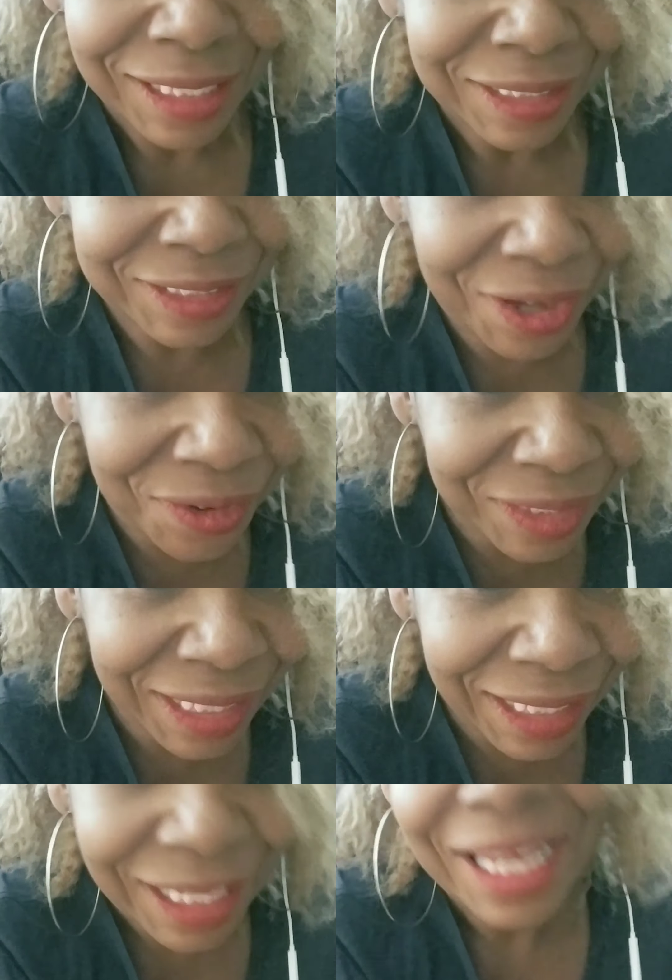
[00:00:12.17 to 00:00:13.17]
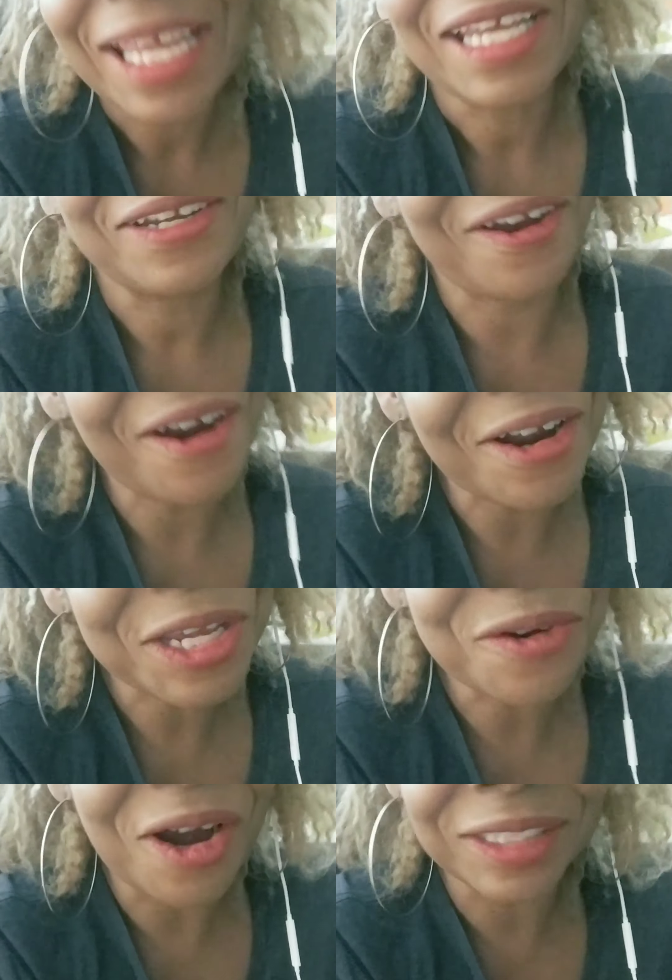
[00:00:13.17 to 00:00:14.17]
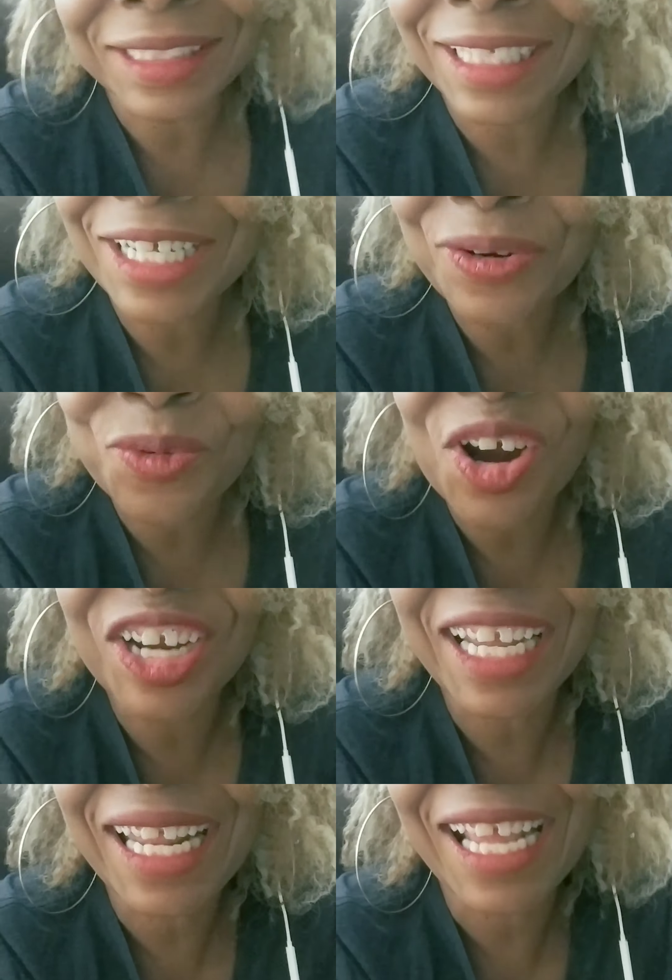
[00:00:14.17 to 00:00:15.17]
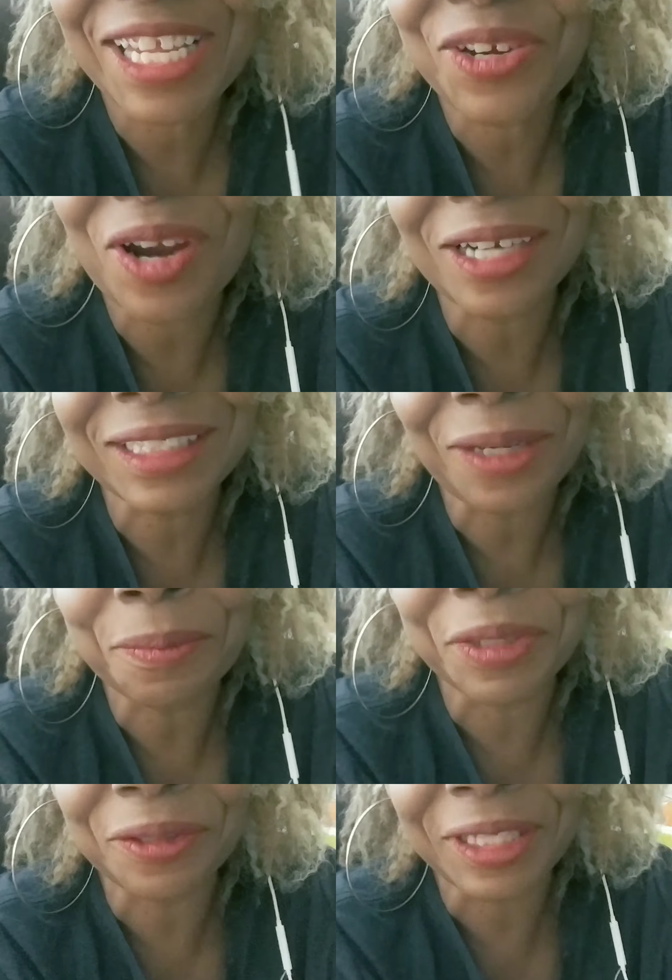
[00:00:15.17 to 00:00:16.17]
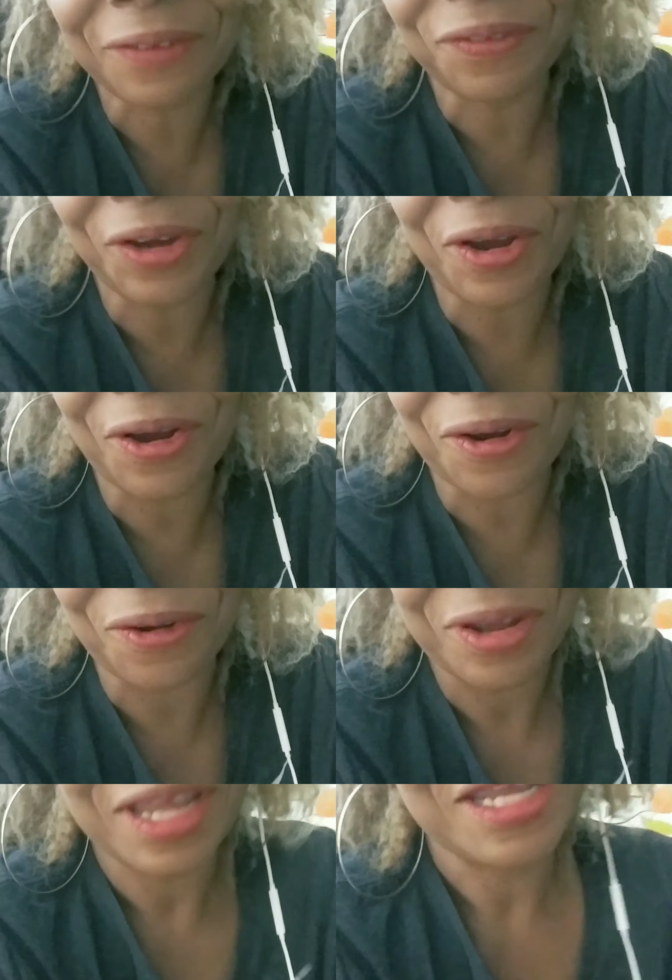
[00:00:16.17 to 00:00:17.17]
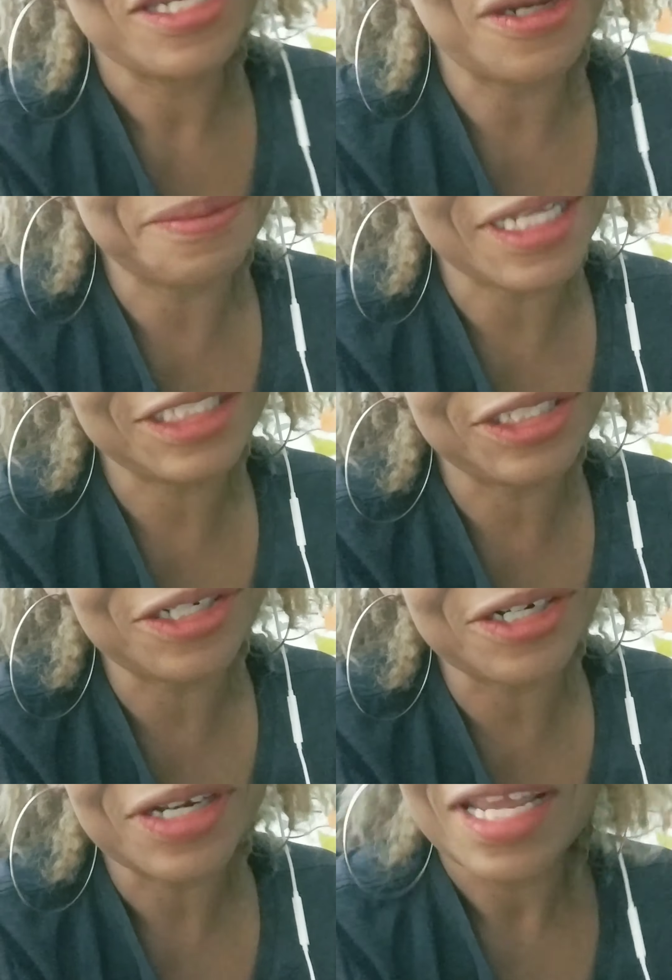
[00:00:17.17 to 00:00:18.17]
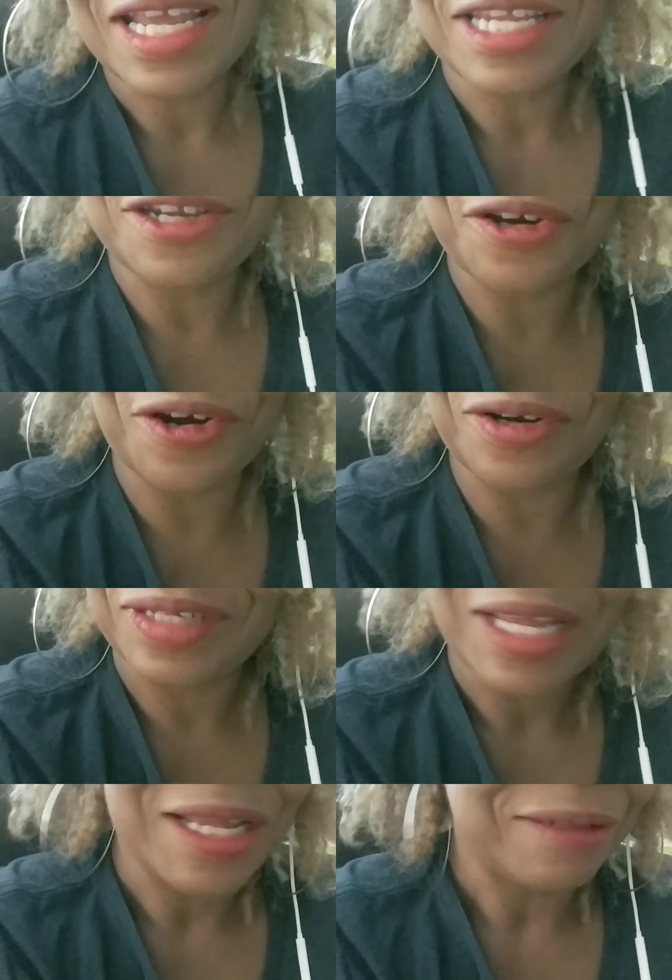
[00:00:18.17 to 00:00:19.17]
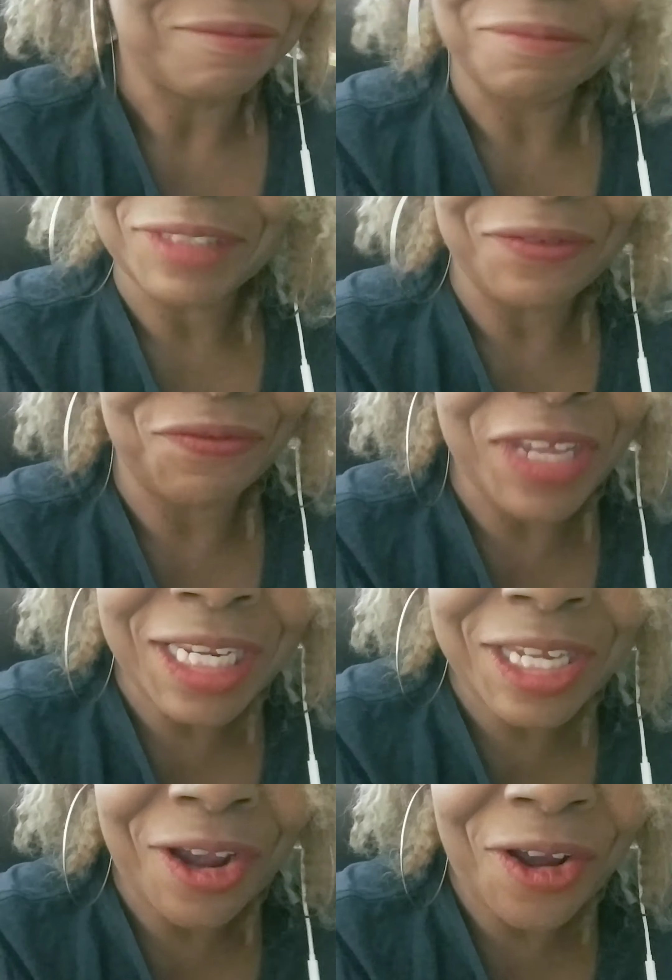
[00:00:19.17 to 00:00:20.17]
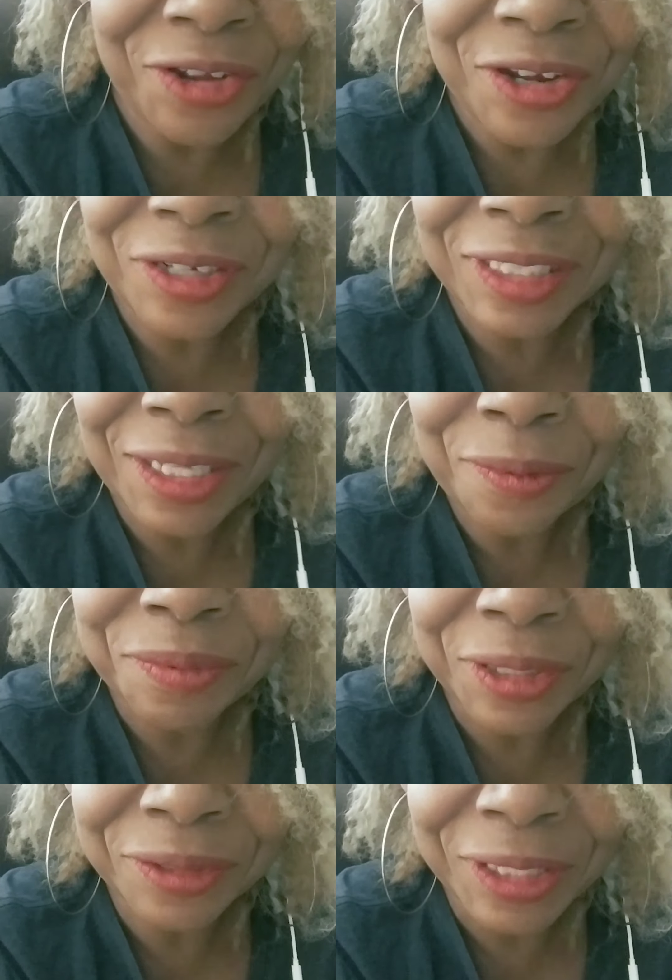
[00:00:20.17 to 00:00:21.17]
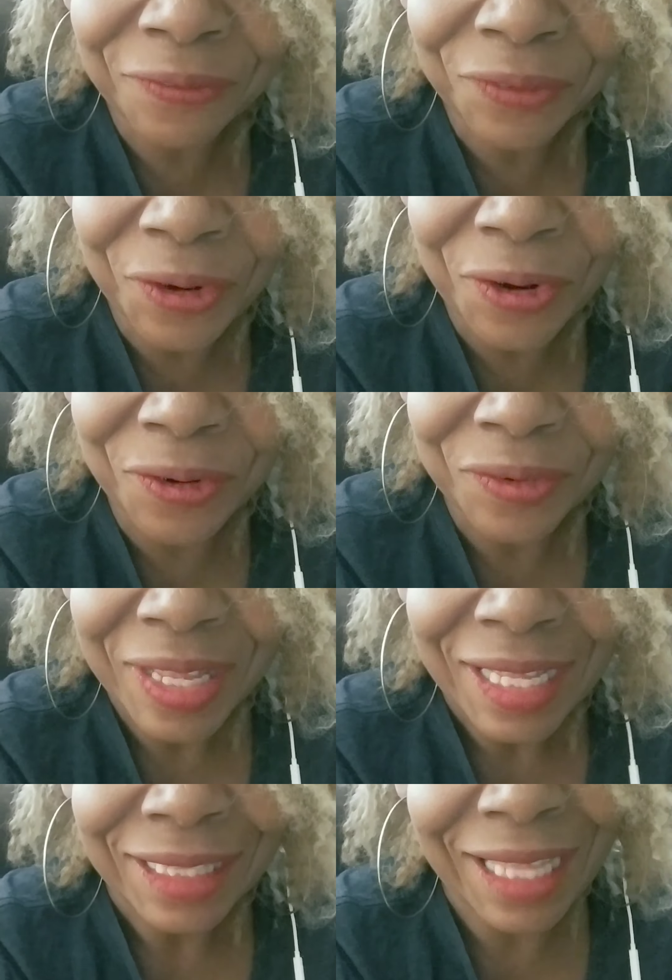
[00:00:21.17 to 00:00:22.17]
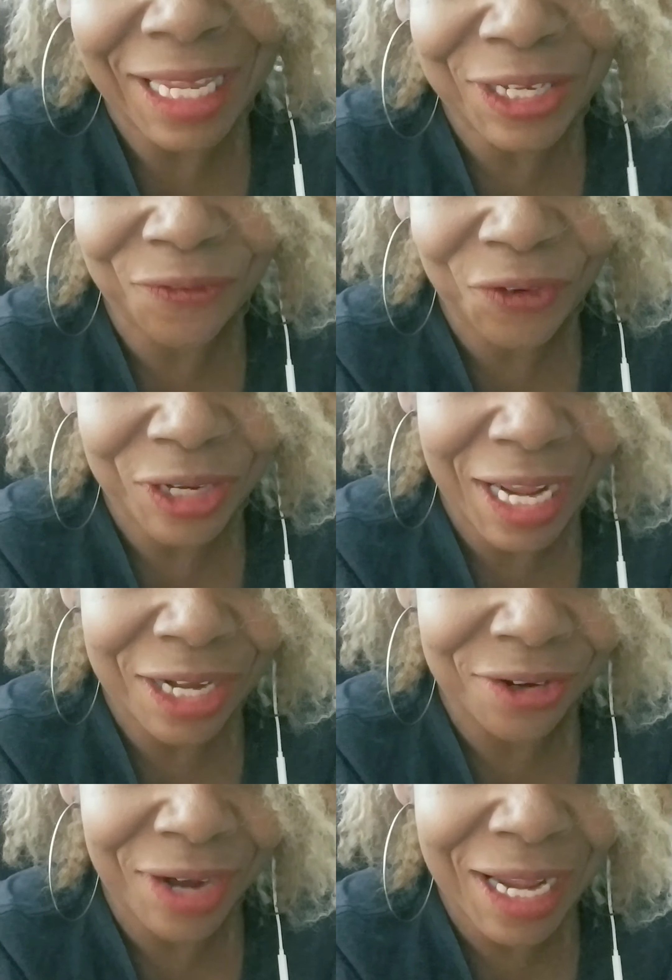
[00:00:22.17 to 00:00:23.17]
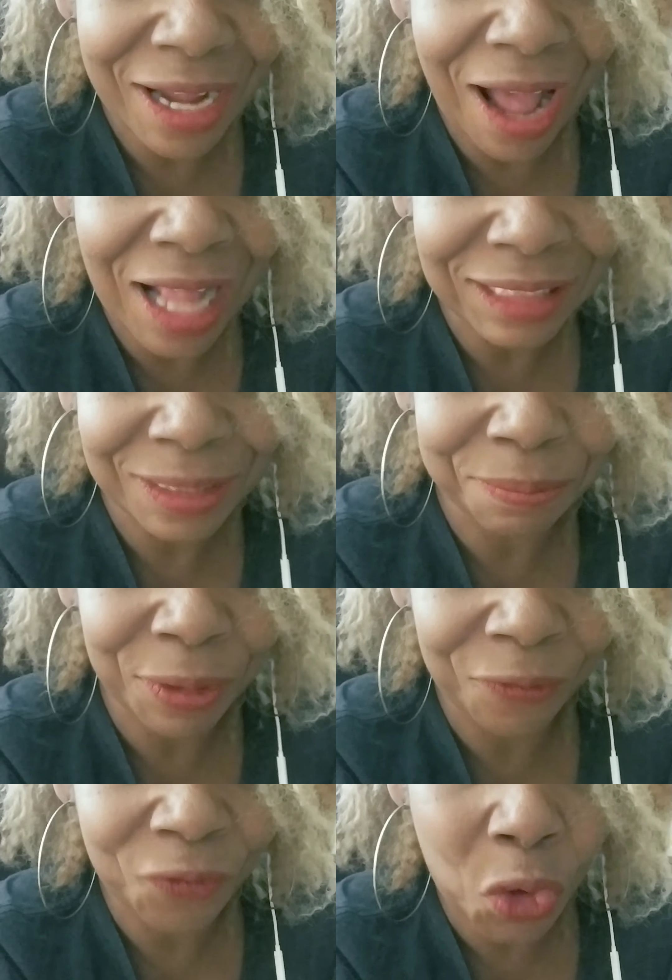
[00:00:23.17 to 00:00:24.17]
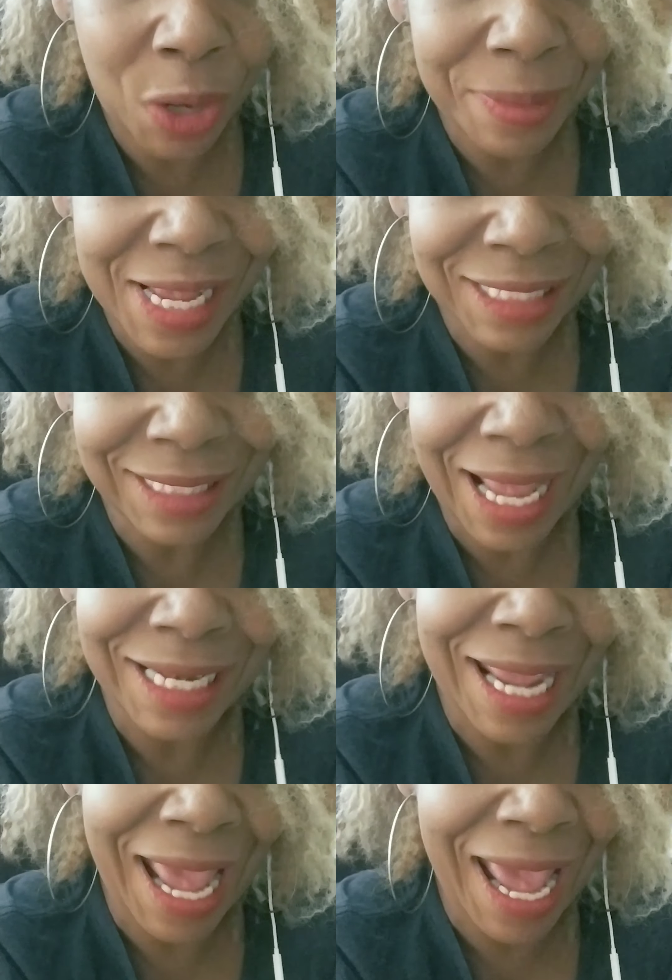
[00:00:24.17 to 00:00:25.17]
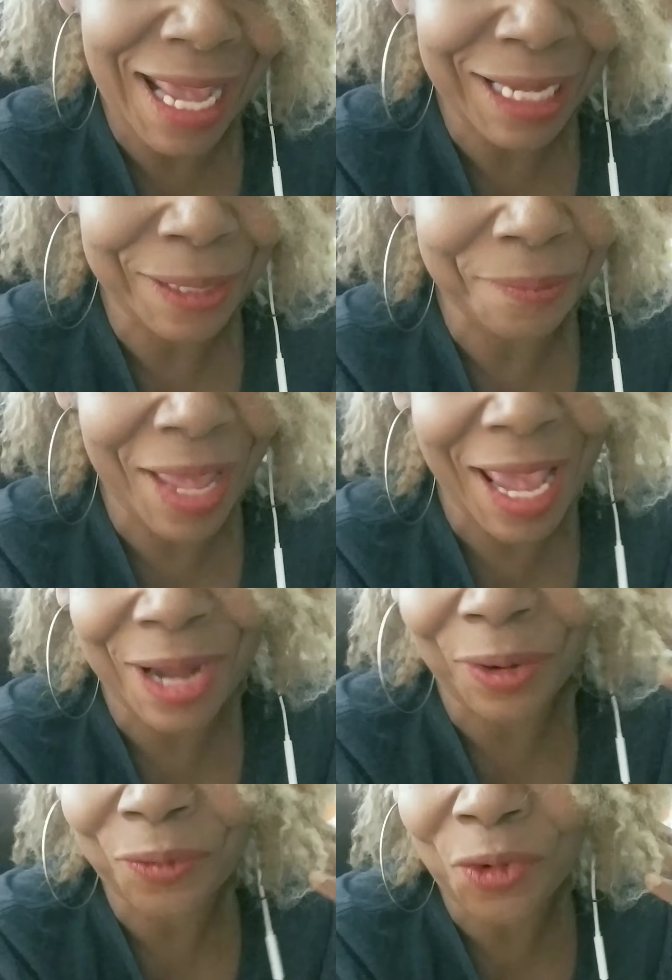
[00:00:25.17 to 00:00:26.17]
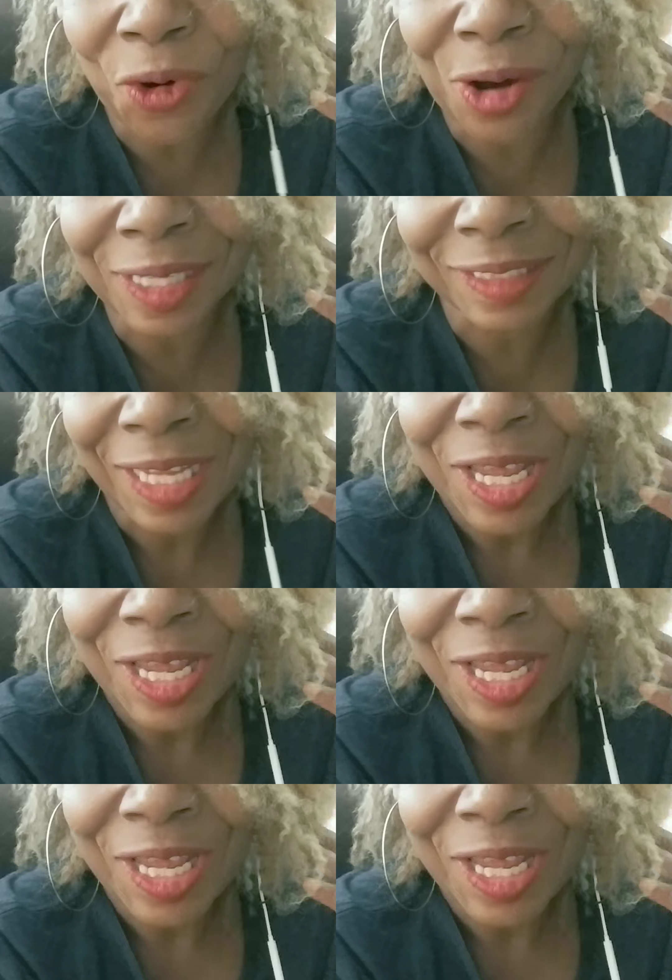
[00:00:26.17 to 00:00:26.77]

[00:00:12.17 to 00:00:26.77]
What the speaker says: Toni, girl, you are still working it. You are so beautiful. Your picture, your video, you're so beautiful. Thank you for that great, awesome performance at the AMA Awards.